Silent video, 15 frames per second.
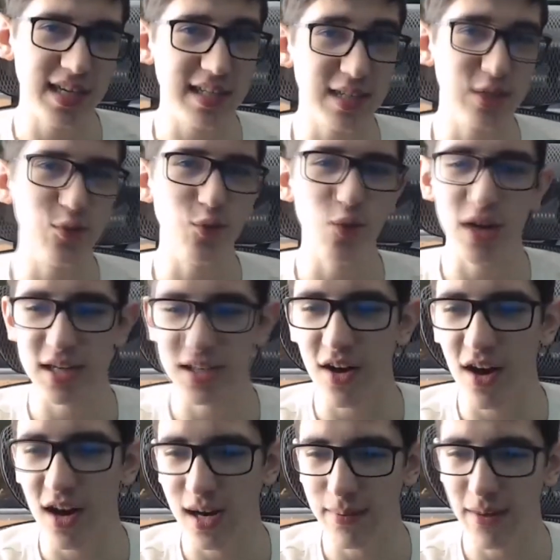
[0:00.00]
didn't want to
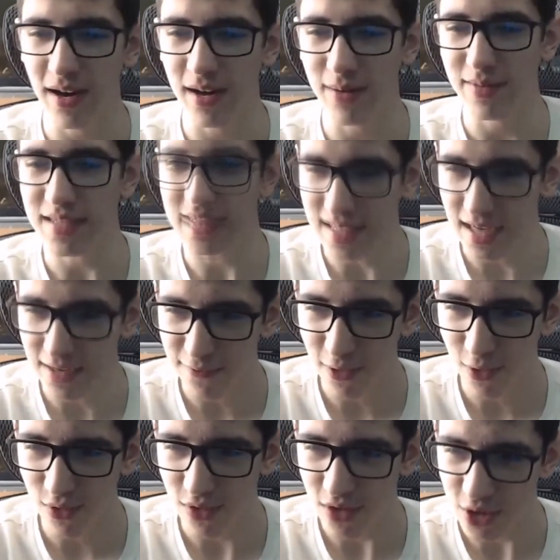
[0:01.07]
talk about it because I
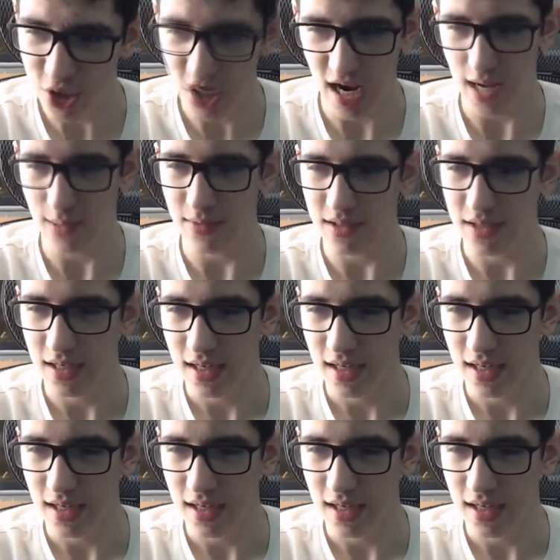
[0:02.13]
felt ashamed.